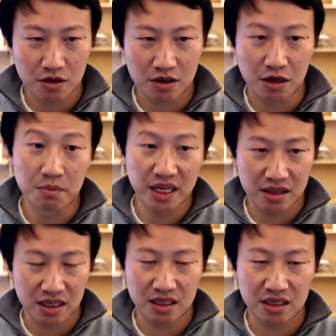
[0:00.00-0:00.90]
commit
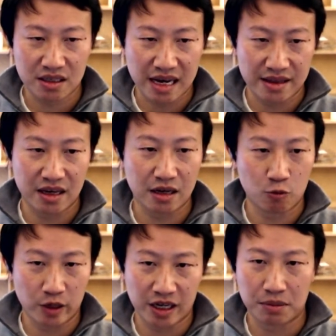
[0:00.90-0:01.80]
these and then
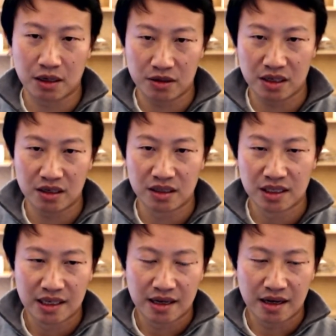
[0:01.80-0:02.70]
re-upload it.
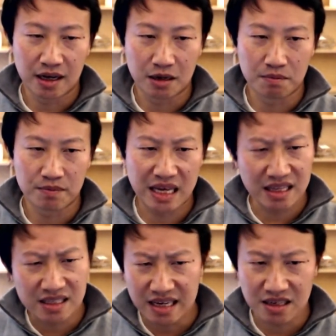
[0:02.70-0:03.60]
In
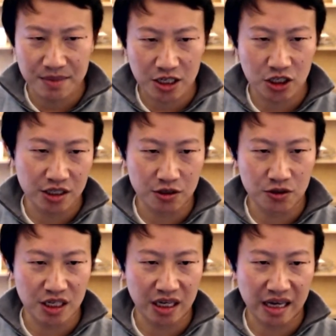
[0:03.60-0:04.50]
this case, I'm actually
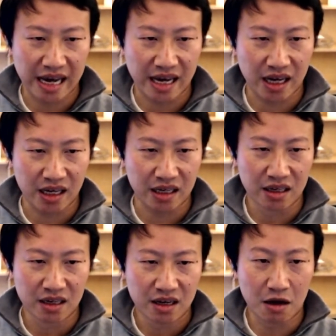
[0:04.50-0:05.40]
using a
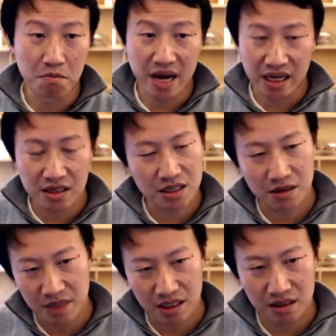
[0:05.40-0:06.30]
amend
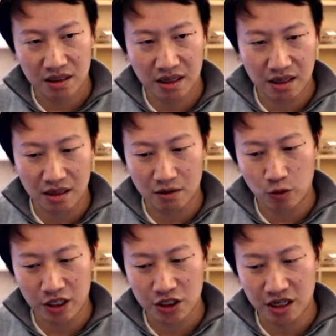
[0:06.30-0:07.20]
commit,
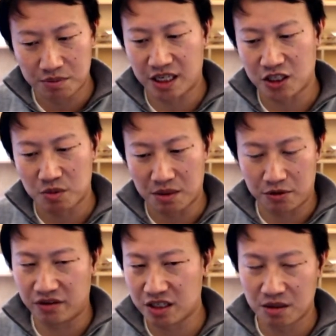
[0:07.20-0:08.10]
which updates my
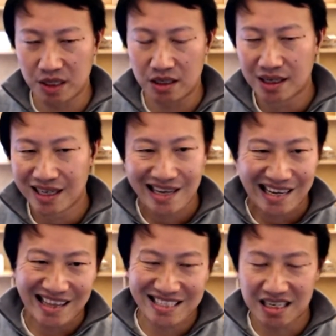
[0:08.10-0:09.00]
previous commit.
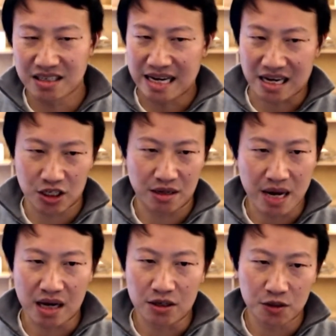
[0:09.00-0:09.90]
This doesn't actually
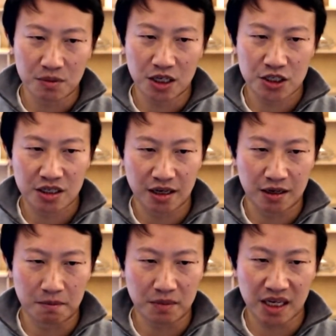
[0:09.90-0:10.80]
matter too much.
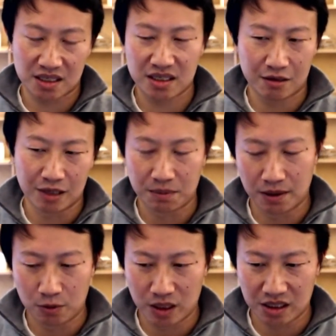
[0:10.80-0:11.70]
Git-cl
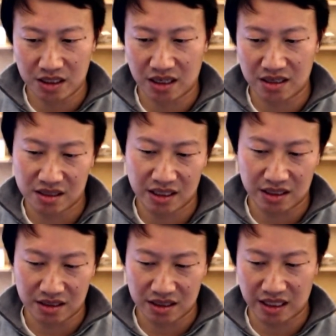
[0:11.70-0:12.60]
upload, what it does
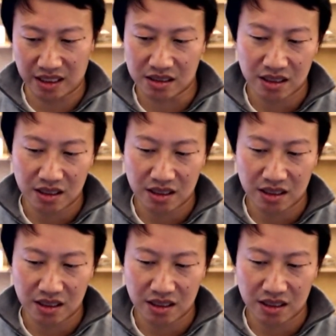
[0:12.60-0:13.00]
is it